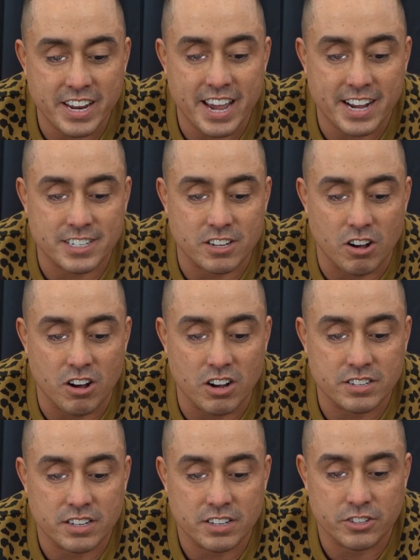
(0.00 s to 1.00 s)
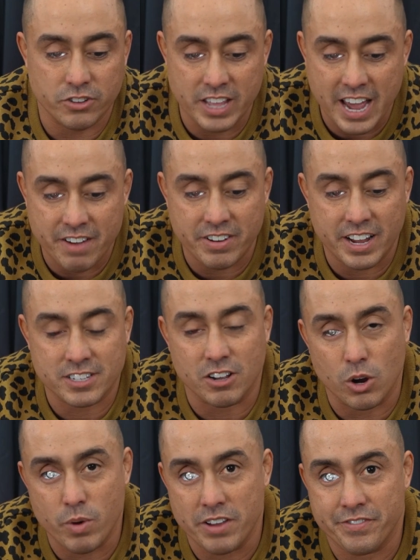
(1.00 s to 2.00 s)
X-Dogs? Do they have an X-Dog
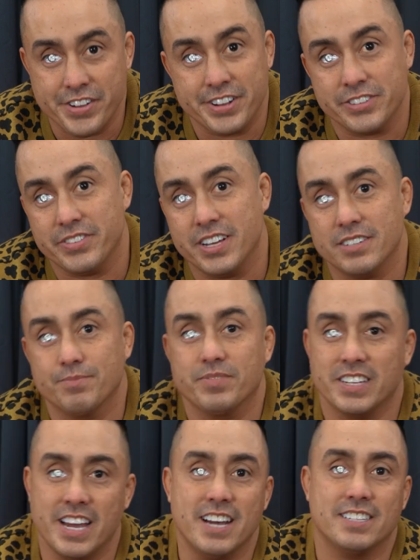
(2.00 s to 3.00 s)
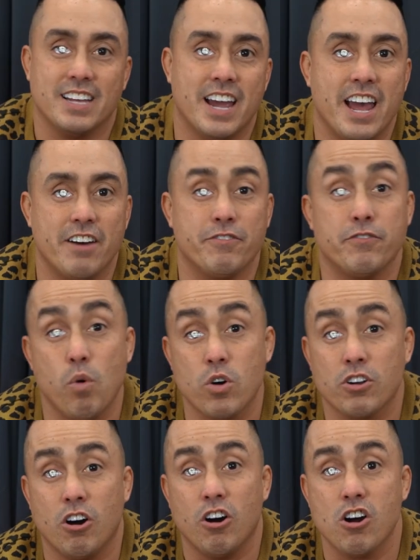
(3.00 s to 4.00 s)
Weight and Fitness Vest? Yes, I have 4
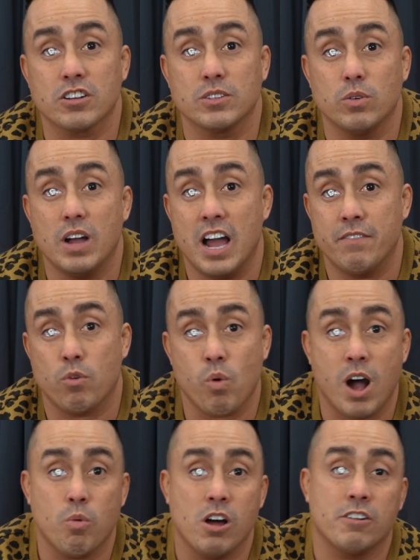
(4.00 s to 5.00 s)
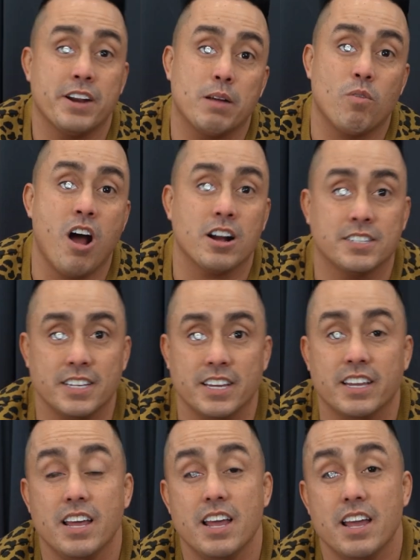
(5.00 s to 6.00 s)
dogs. I have a Rottweiler named Roxy,
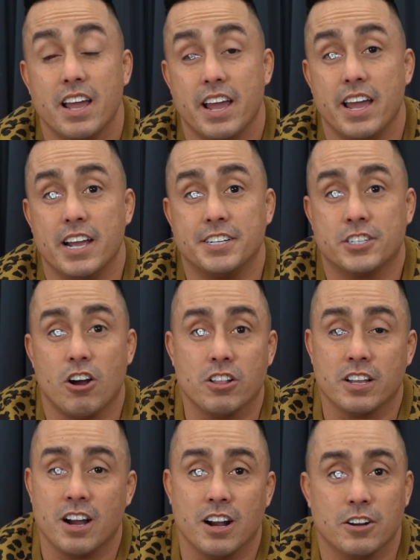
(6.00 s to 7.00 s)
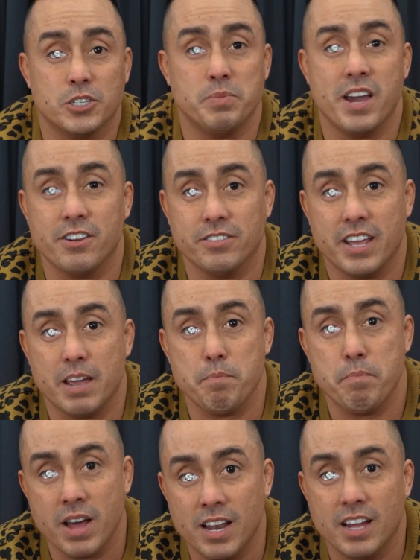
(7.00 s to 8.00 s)
a chocolate Cocker Spaniel named
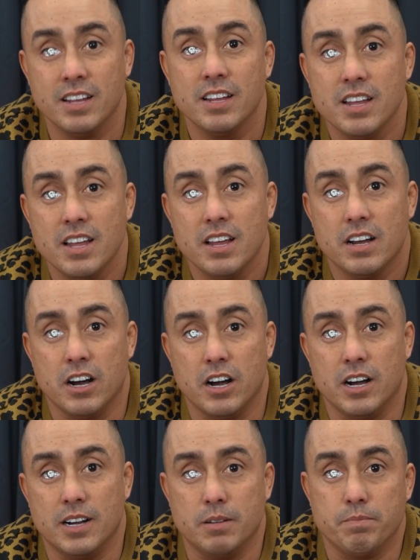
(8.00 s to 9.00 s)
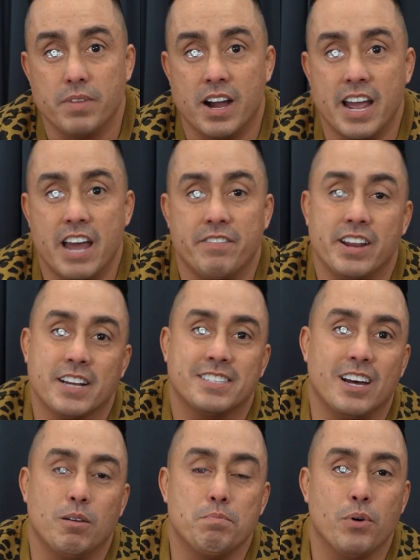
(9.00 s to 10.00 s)
Bella, I have an
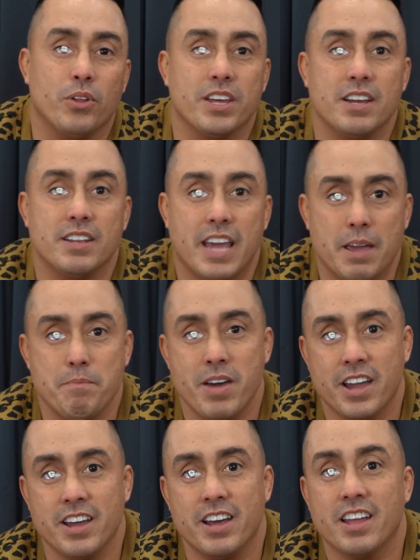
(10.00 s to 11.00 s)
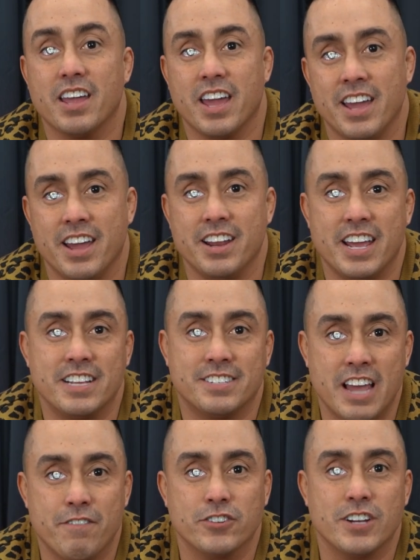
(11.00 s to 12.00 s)
XL Bully named Mega and a
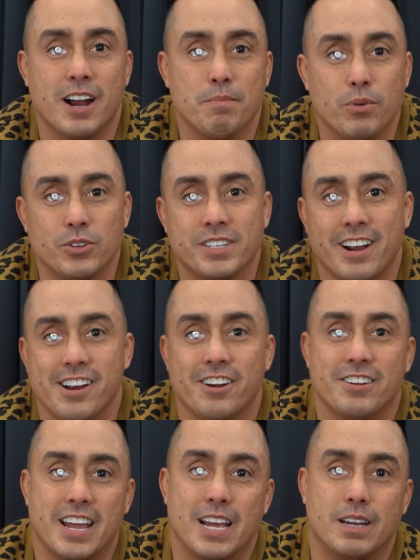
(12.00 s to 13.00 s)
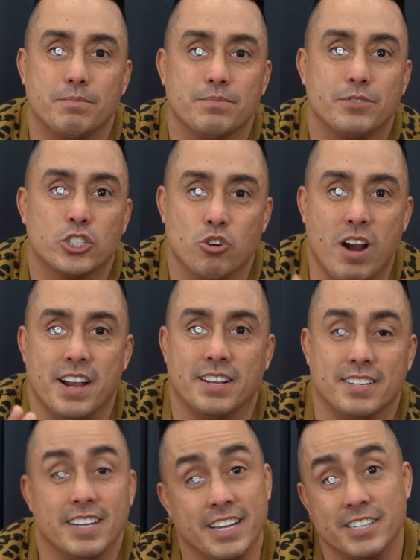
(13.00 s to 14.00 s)
Staffordshire Bull Terrier named Triton.
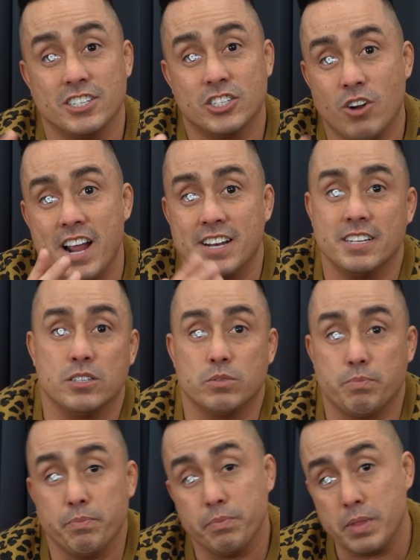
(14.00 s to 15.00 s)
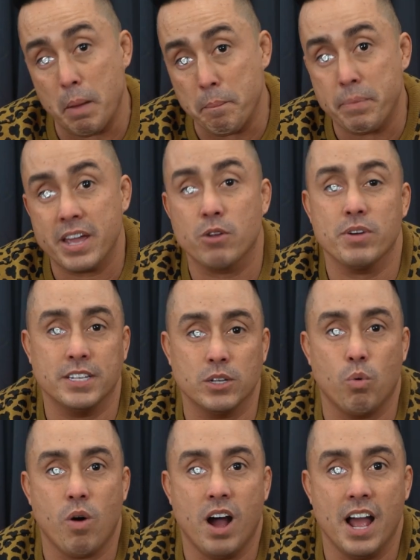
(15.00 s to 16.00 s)
And Triton is the big reason
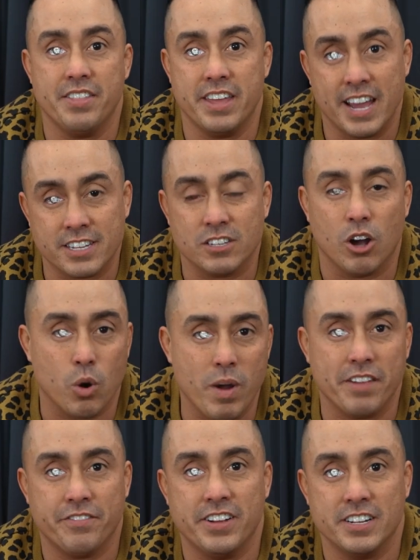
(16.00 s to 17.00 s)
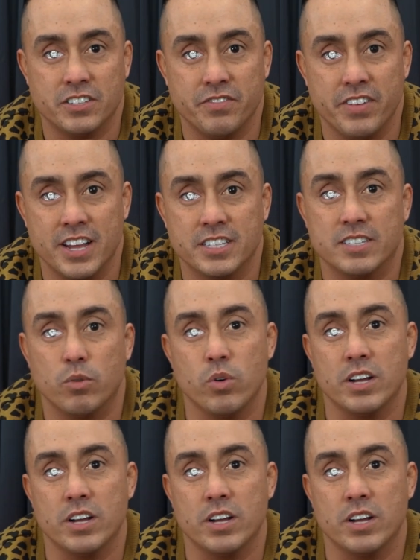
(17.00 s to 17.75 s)
why the XDOG Weight and Fitness Vest was